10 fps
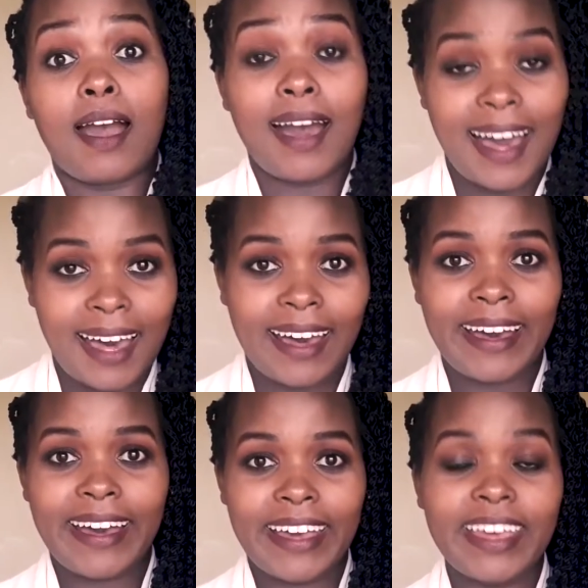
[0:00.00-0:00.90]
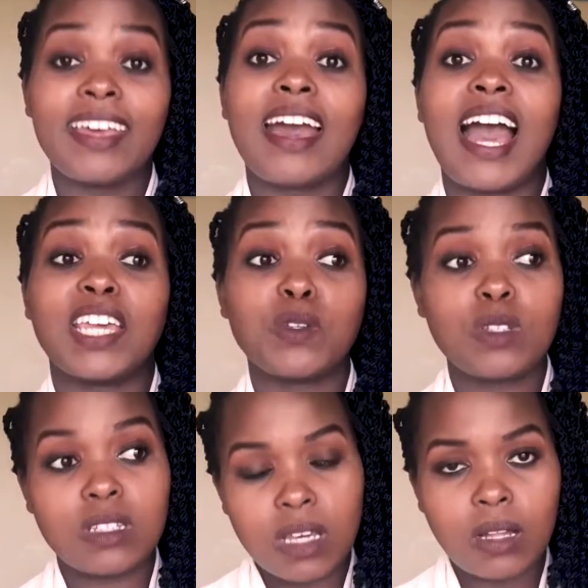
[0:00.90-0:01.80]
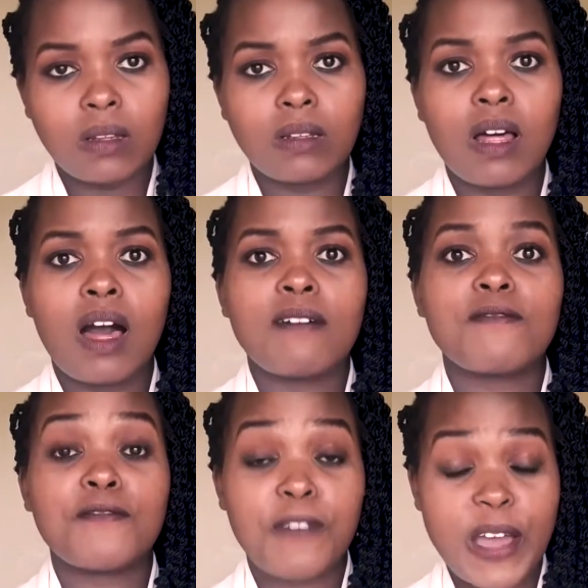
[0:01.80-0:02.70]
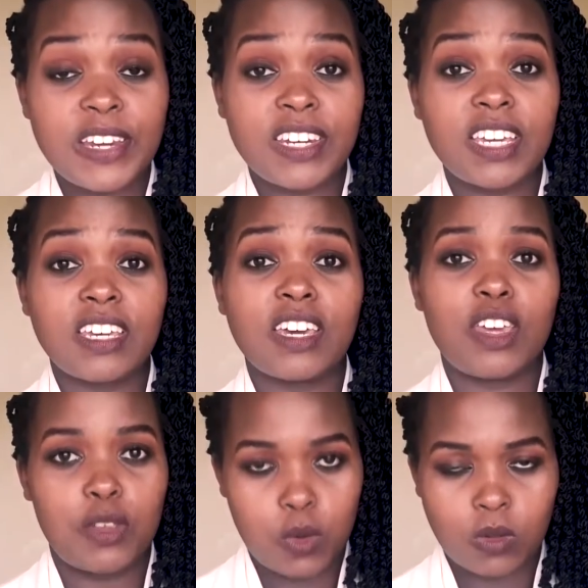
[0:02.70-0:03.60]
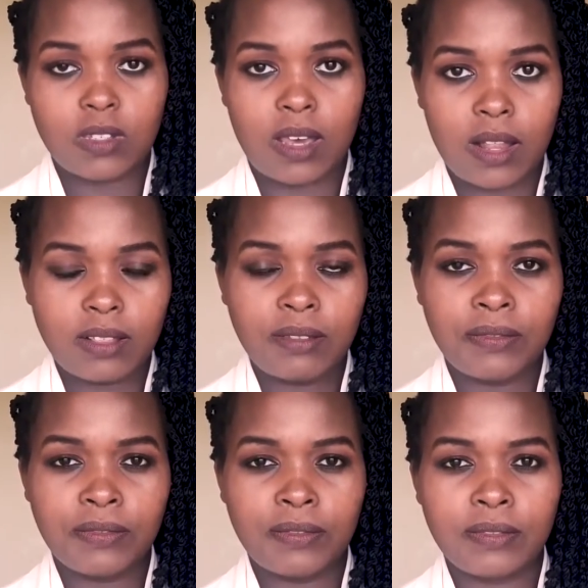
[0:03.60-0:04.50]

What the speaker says: Hi, are you still finding yourself?